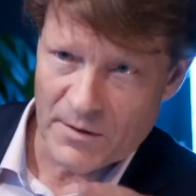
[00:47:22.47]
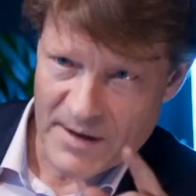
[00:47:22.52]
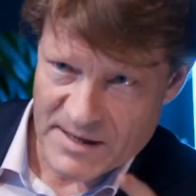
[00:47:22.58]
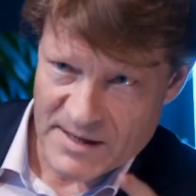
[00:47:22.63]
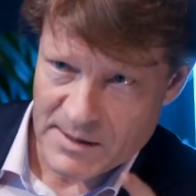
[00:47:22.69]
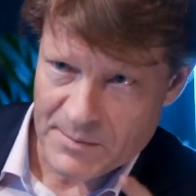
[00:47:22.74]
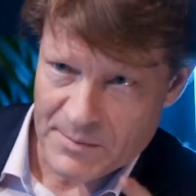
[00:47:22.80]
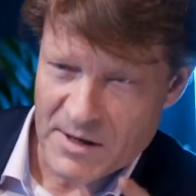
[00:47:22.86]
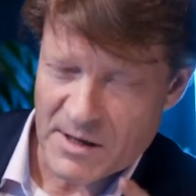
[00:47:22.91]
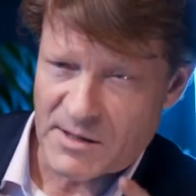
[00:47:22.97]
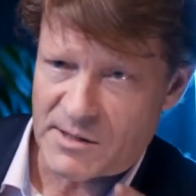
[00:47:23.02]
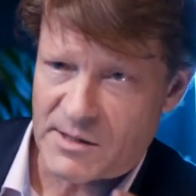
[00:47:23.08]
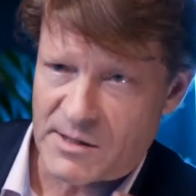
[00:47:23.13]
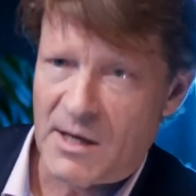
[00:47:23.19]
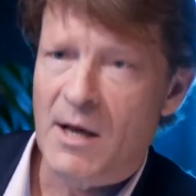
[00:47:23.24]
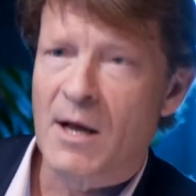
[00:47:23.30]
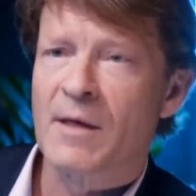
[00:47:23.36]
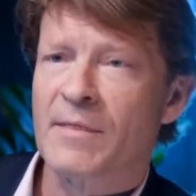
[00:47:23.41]
the SMEs.
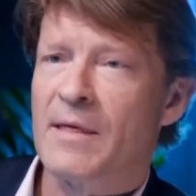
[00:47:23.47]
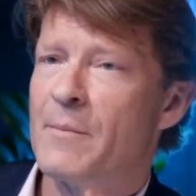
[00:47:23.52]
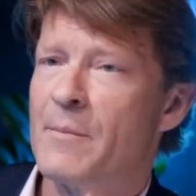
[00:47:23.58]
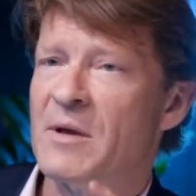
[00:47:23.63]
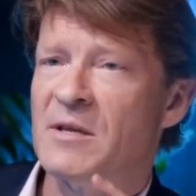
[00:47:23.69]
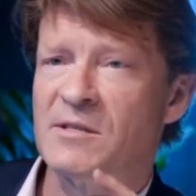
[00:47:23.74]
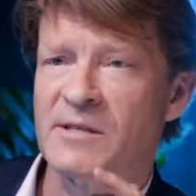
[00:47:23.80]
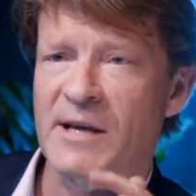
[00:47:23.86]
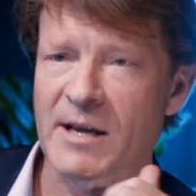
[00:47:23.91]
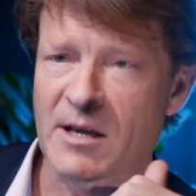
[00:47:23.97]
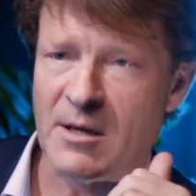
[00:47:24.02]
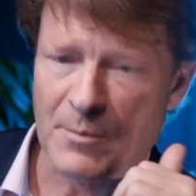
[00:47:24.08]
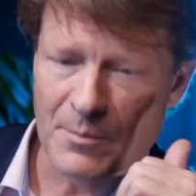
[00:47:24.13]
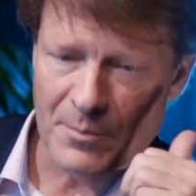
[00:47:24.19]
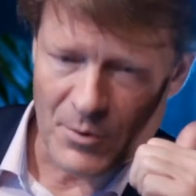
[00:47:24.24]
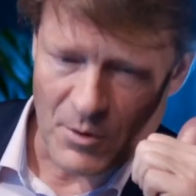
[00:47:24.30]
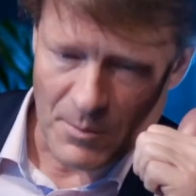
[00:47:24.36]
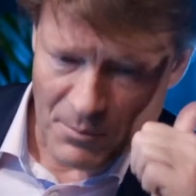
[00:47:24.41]
That means they can
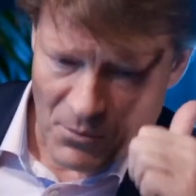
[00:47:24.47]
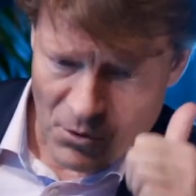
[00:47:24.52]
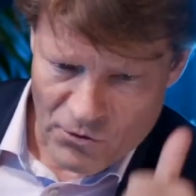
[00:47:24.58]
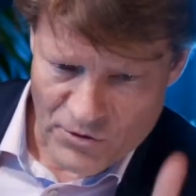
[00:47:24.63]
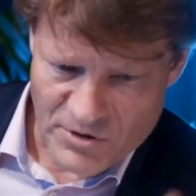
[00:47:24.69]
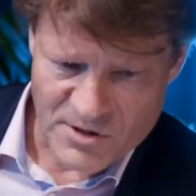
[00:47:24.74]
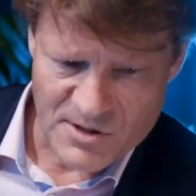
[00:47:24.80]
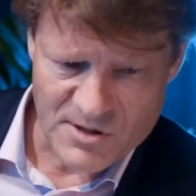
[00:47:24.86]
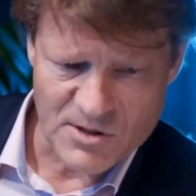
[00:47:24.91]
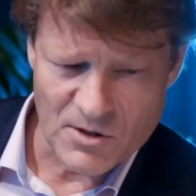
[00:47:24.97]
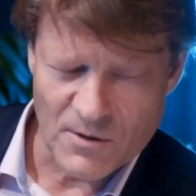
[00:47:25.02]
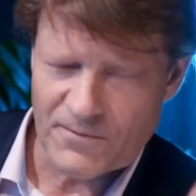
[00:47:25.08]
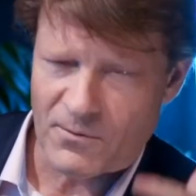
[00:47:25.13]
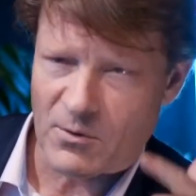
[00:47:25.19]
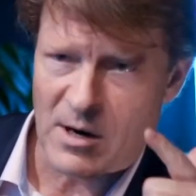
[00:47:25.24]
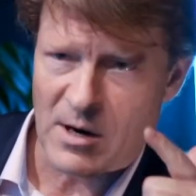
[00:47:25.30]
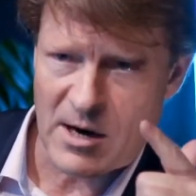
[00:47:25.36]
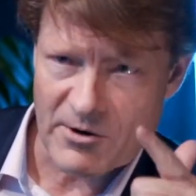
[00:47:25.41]
put more into
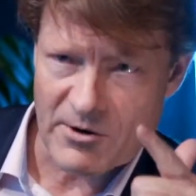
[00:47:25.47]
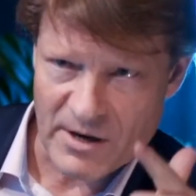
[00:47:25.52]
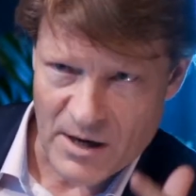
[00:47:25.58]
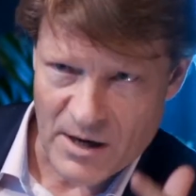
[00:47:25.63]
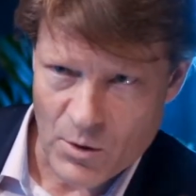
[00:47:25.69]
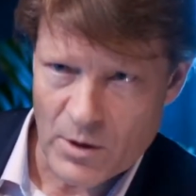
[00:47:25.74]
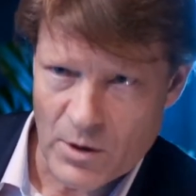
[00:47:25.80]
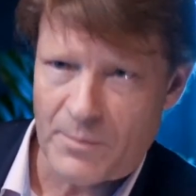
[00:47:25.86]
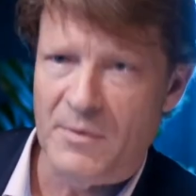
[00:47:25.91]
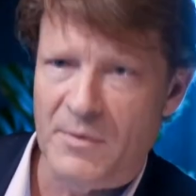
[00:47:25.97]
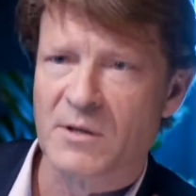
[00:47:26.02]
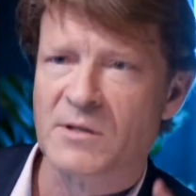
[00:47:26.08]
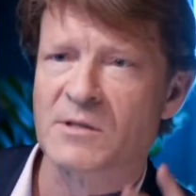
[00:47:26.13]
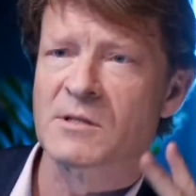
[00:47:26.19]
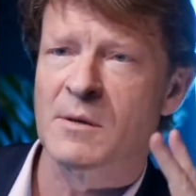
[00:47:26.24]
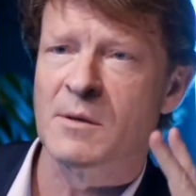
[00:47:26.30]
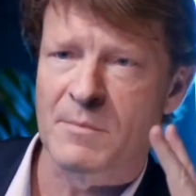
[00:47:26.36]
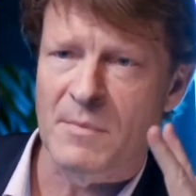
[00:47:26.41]
software and
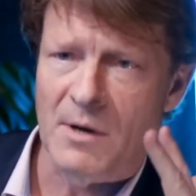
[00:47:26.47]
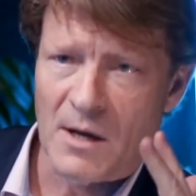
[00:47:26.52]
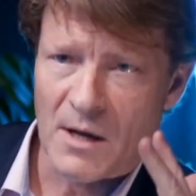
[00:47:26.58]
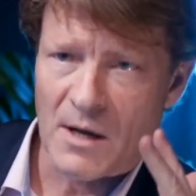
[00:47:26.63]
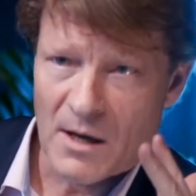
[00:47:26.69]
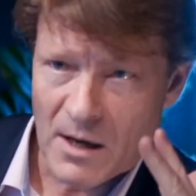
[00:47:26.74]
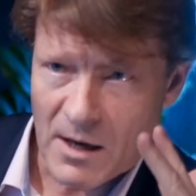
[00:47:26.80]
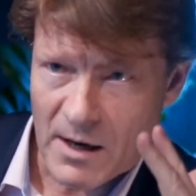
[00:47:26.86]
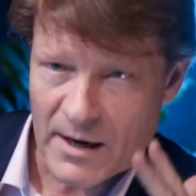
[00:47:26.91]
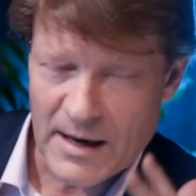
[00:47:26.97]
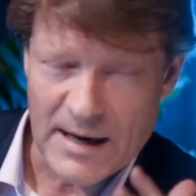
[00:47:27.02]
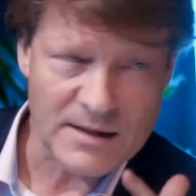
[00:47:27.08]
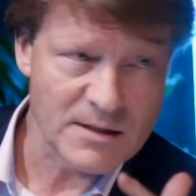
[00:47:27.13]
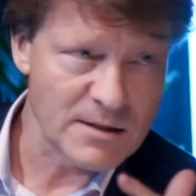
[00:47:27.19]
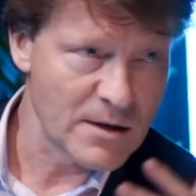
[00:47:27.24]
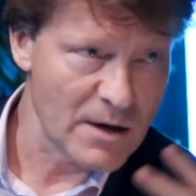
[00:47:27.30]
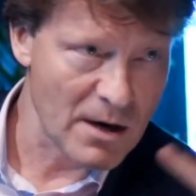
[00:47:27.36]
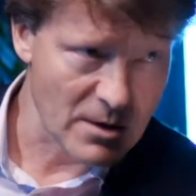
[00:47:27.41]
equipment and
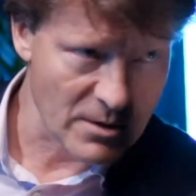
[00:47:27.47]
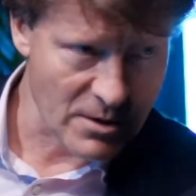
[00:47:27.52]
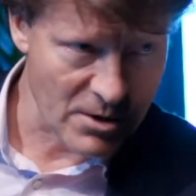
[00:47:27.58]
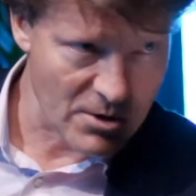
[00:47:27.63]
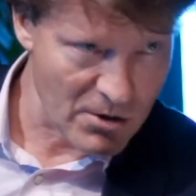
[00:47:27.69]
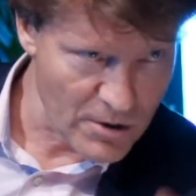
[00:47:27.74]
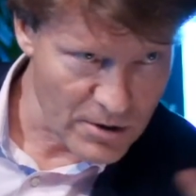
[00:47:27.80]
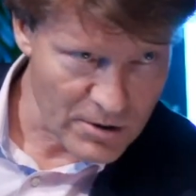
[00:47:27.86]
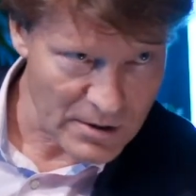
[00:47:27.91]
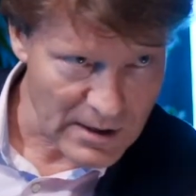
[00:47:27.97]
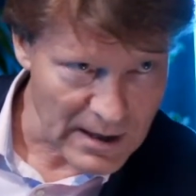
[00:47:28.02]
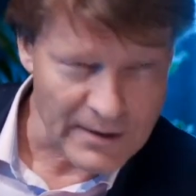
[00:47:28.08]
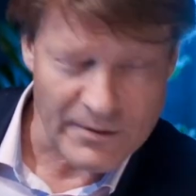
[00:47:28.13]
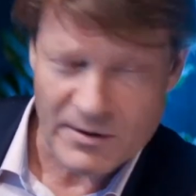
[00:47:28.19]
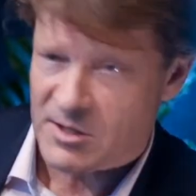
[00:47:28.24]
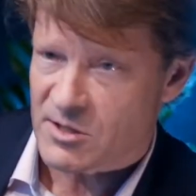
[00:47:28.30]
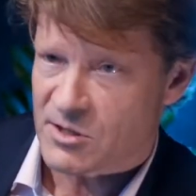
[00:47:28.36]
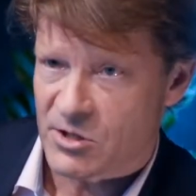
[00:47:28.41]
you know, like
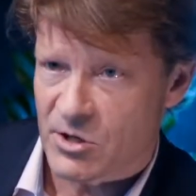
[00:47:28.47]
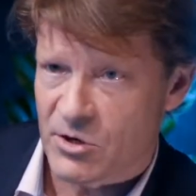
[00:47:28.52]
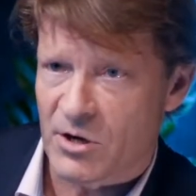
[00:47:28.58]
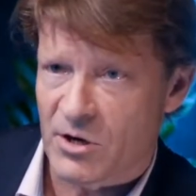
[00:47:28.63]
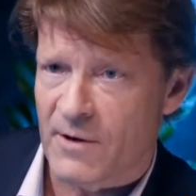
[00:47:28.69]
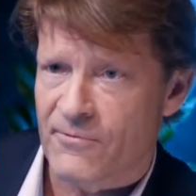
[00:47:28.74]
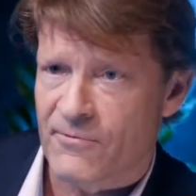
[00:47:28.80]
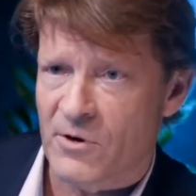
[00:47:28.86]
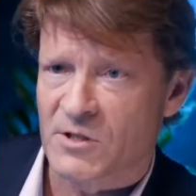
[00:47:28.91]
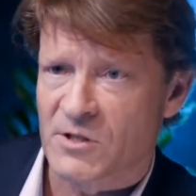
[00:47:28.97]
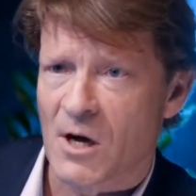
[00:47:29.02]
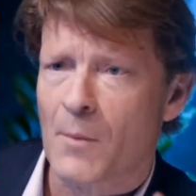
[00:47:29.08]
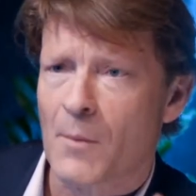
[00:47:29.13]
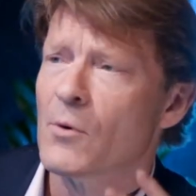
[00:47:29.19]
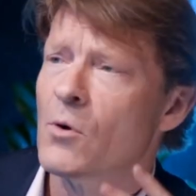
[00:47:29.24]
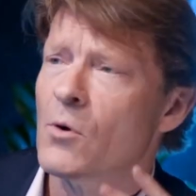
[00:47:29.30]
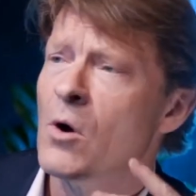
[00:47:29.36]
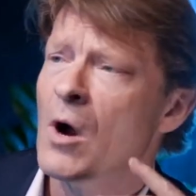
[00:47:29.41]
this studio, for
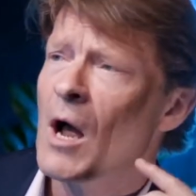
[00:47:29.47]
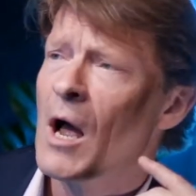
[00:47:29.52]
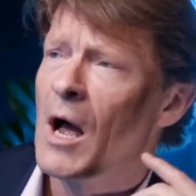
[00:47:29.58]
example.